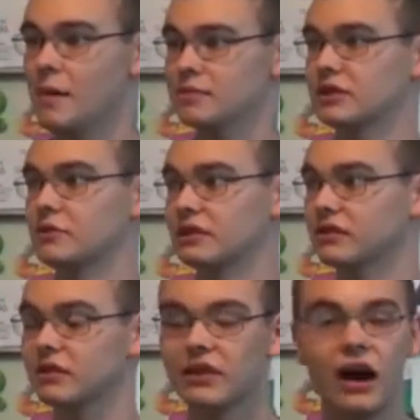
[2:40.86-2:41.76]
absolutely
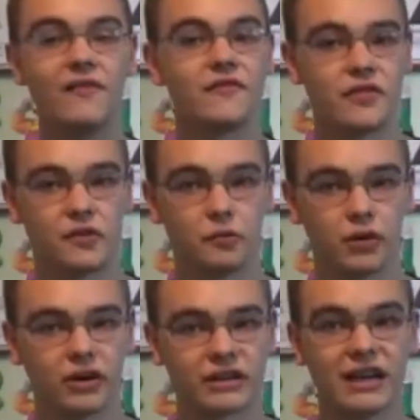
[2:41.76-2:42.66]
love their
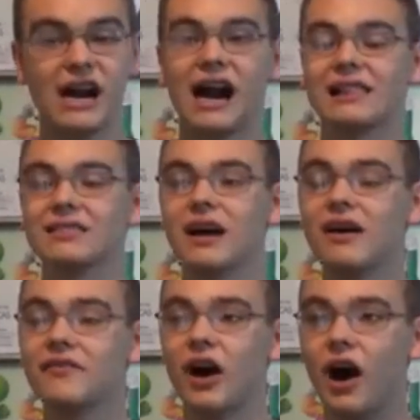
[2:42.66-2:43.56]
work. I
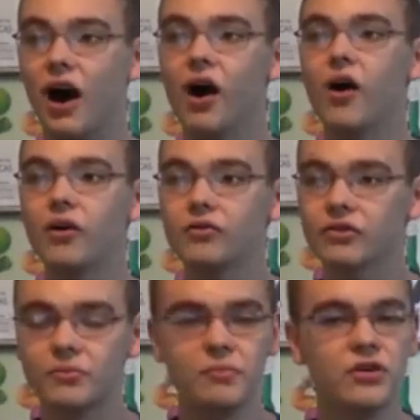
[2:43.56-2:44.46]
love all
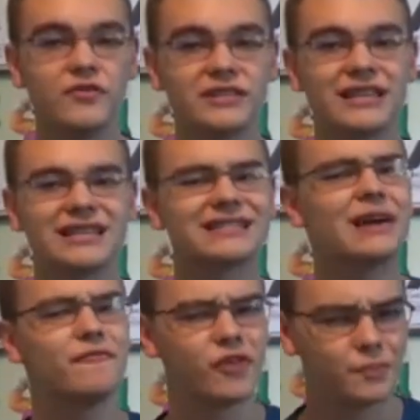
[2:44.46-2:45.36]
their movies,
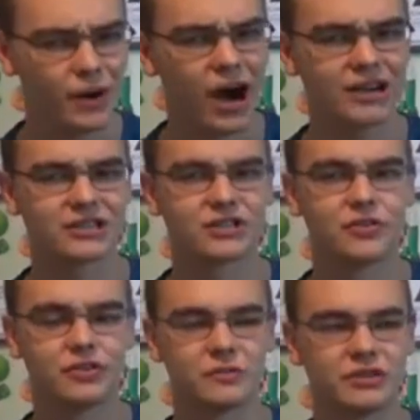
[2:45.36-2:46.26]
except for Box
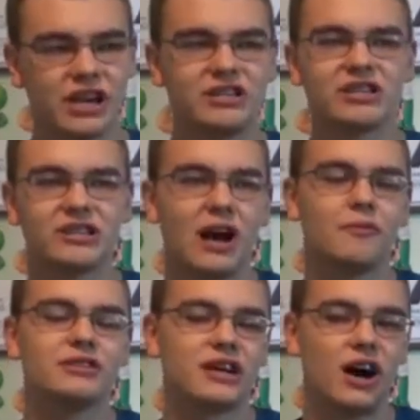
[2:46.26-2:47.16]
Trolls, which I just
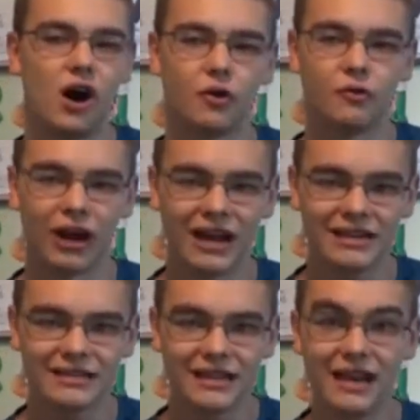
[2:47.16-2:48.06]
thought was
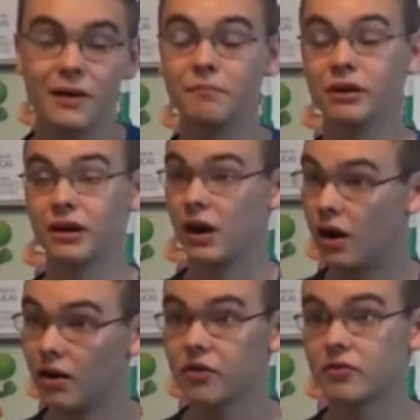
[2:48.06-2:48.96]
alright. But
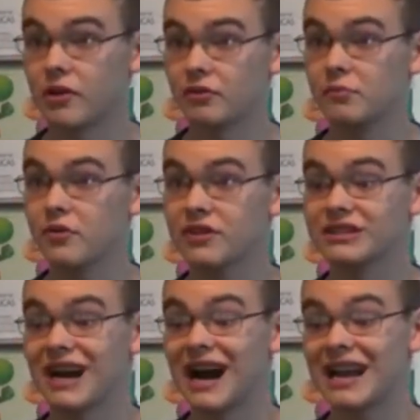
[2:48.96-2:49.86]
all their other
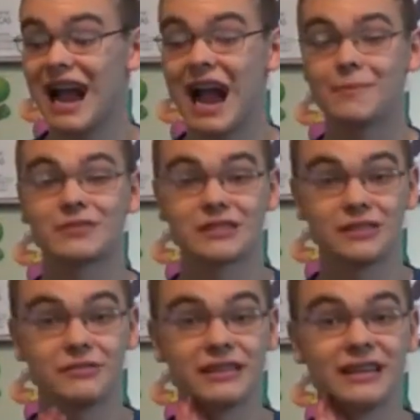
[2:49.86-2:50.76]
movies I
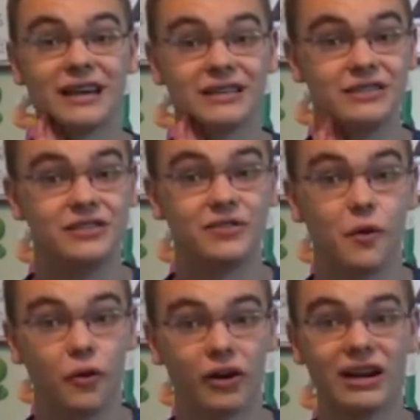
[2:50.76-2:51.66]
absolutely
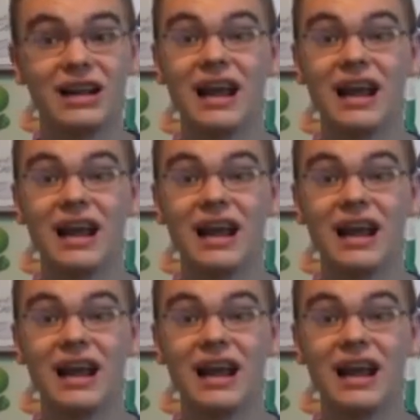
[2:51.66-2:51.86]
adore,